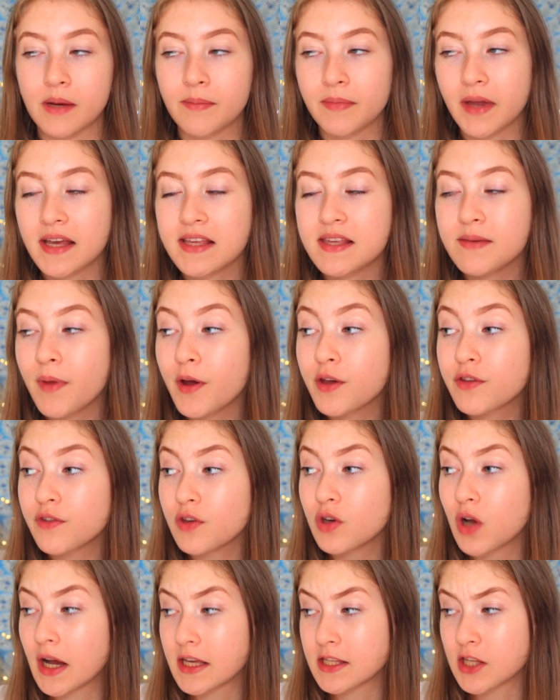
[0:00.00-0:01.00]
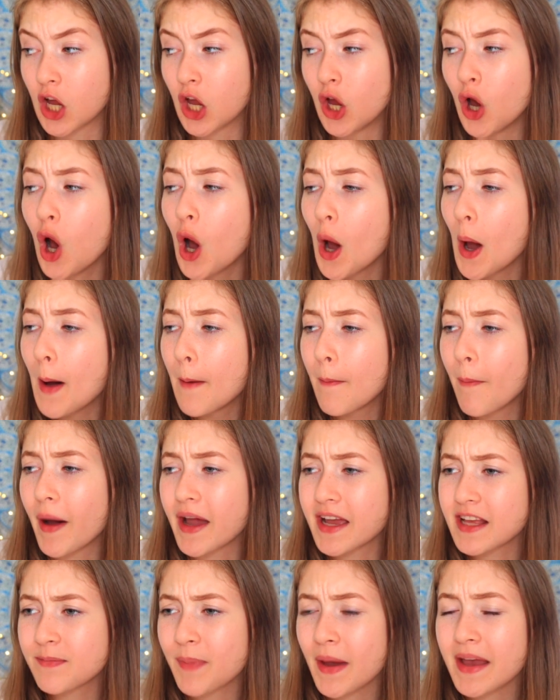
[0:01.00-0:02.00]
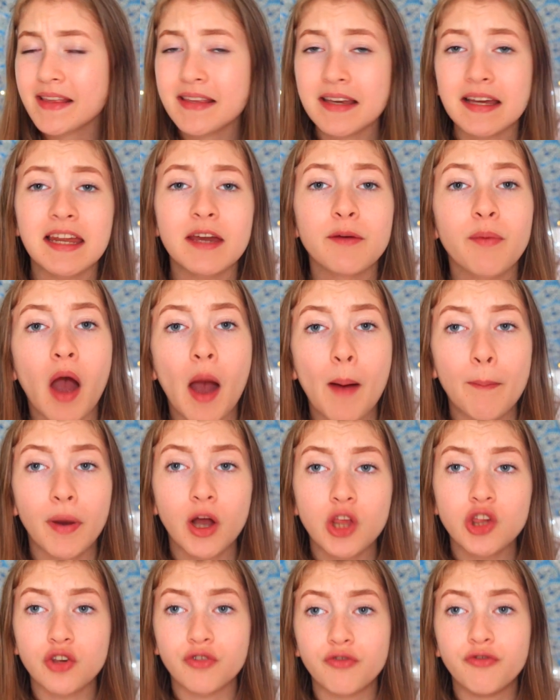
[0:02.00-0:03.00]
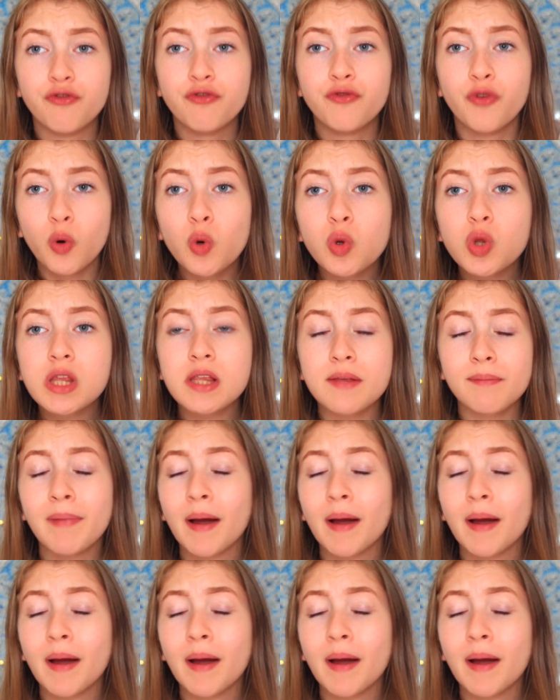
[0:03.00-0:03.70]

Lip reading: I'm guessing most of you guys know, but it's basically where a bunch of false